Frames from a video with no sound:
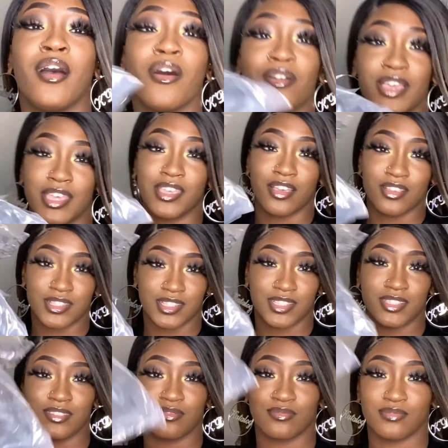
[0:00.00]
Okay, y'all
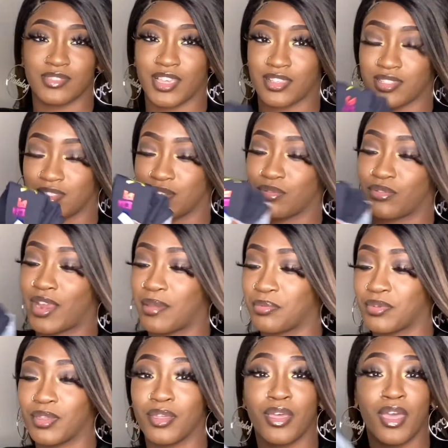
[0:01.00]
see the
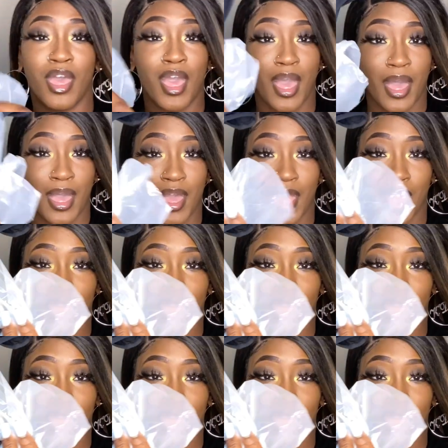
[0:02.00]
wrapping, and